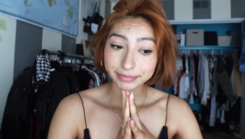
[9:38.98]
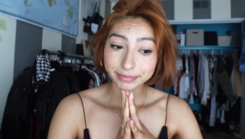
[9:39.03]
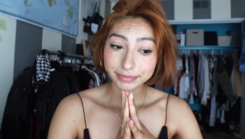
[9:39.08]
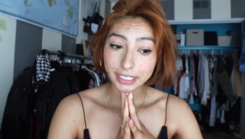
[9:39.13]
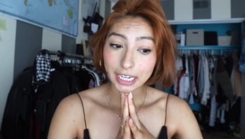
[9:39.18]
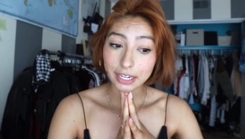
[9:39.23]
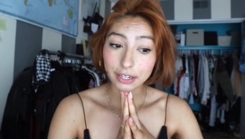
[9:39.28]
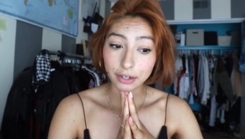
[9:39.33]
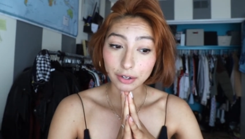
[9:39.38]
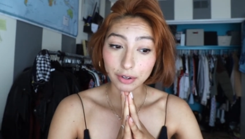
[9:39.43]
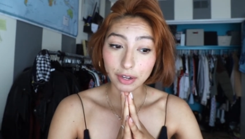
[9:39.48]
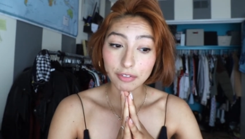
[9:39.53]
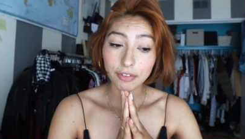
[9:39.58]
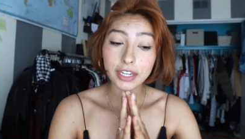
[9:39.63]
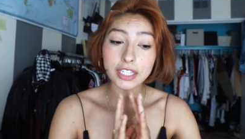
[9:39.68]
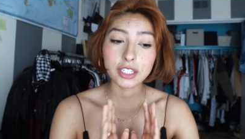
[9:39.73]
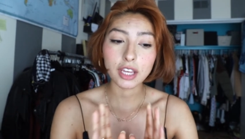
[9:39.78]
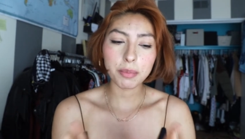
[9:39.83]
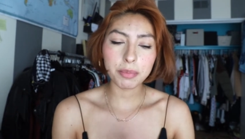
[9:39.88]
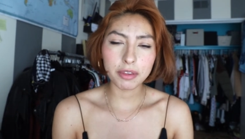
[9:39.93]
I don't know, if I
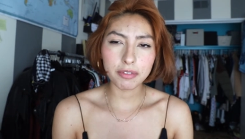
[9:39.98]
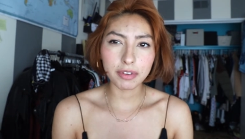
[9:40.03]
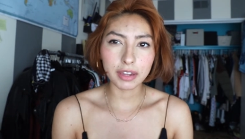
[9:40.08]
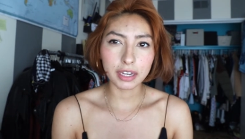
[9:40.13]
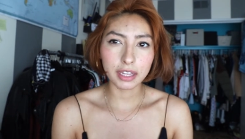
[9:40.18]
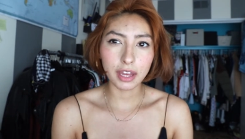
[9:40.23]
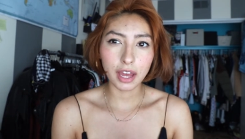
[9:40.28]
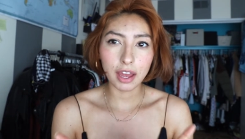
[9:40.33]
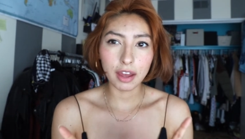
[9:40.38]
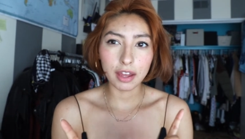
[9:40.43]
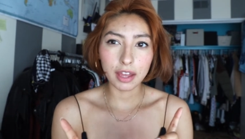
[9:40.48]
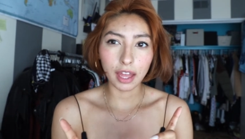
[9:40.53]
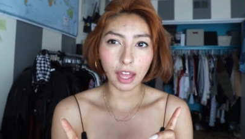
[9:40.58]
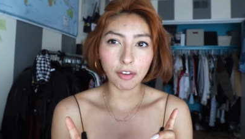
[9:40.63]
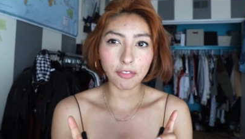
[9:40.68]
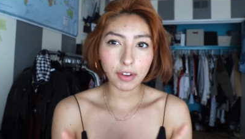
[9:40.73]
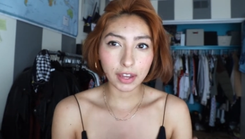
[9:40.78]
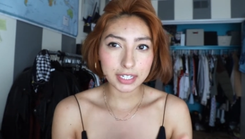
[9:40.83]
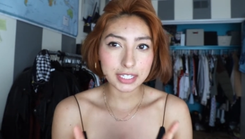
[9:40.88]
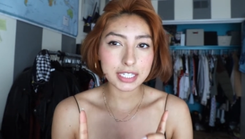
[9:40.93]
stop the video,
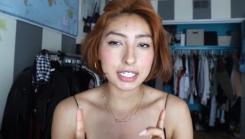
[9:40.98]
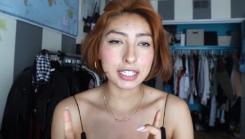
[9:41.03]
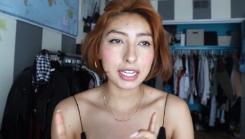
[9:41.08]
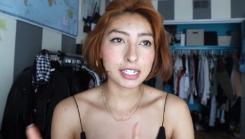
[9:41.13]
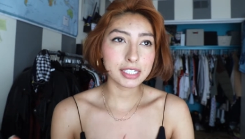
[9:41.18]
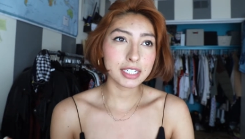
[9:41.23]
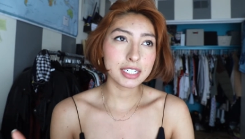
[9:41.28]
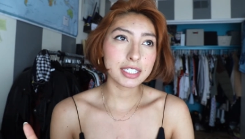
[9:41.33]
if I decide